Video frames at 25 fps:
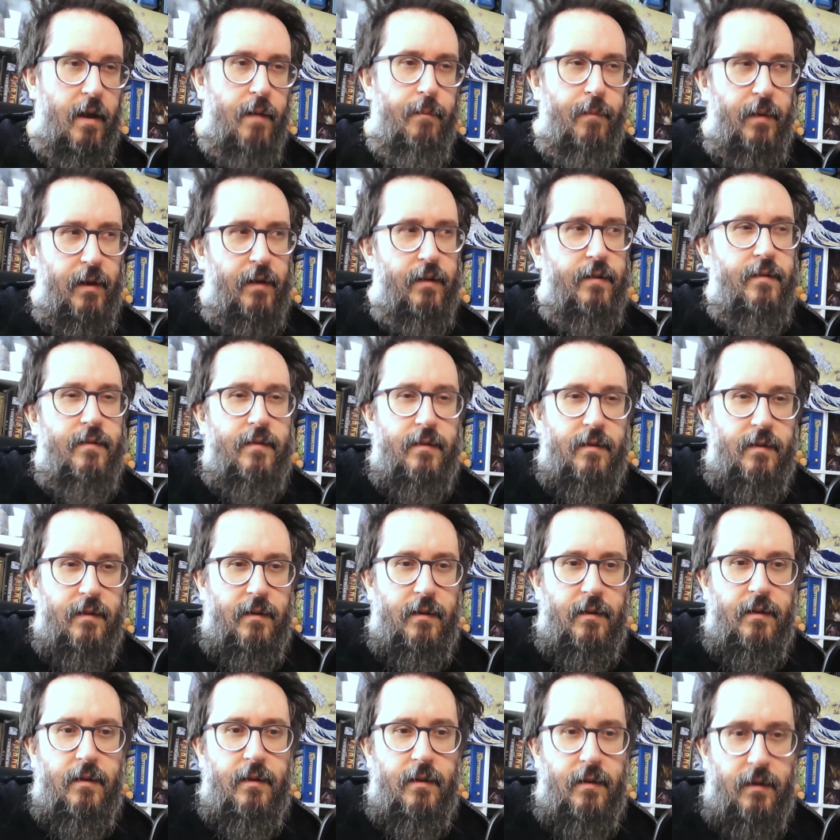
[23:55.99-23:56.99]
because
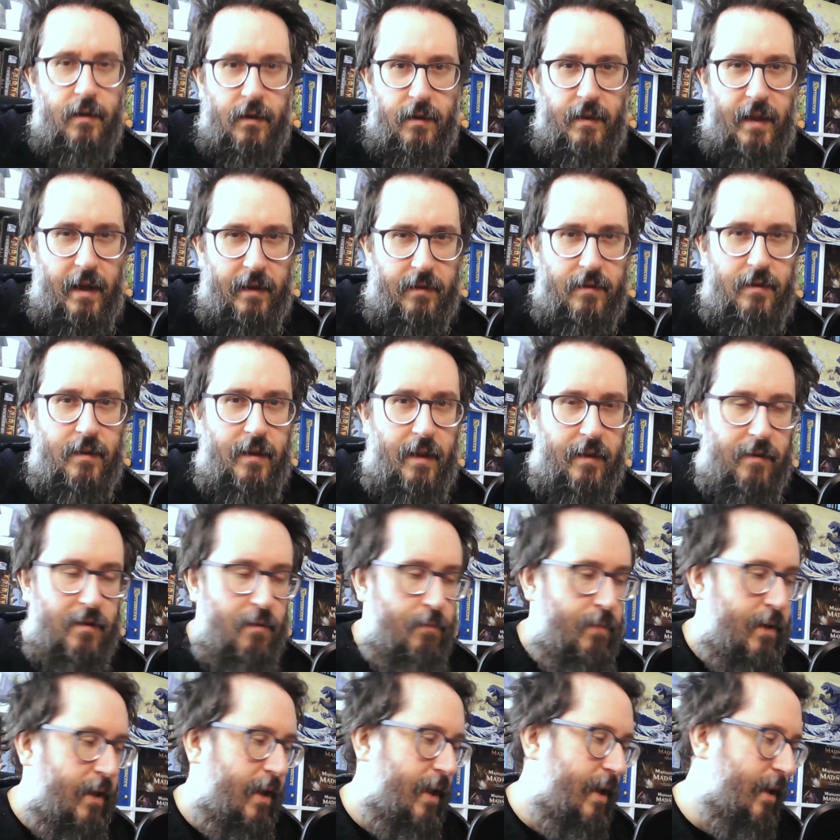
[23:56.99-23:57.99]
that's a
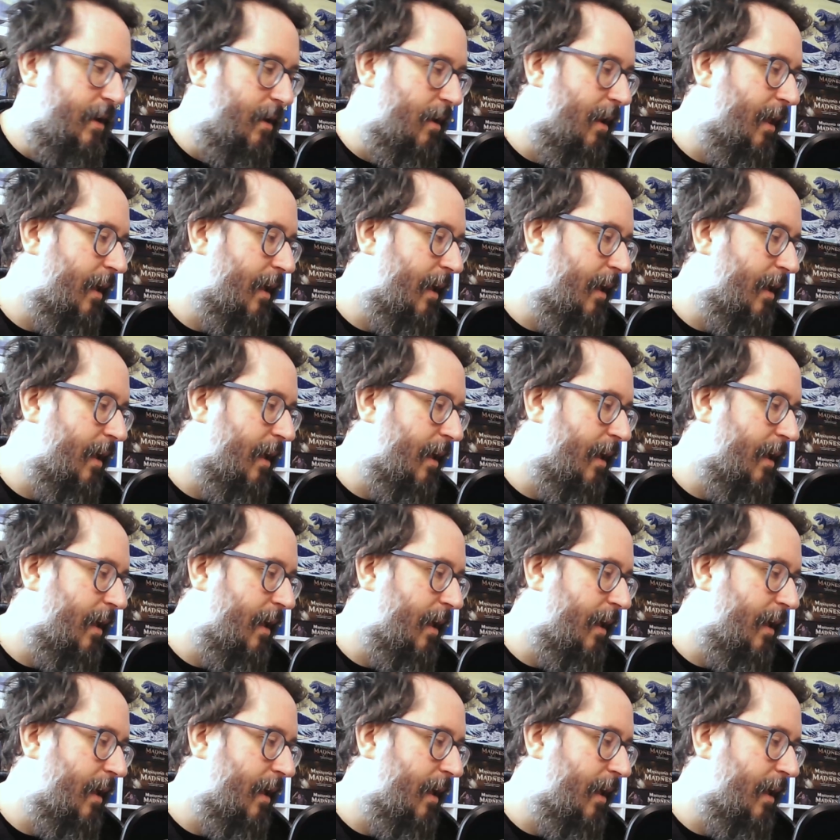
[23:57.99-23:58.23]
big hitter.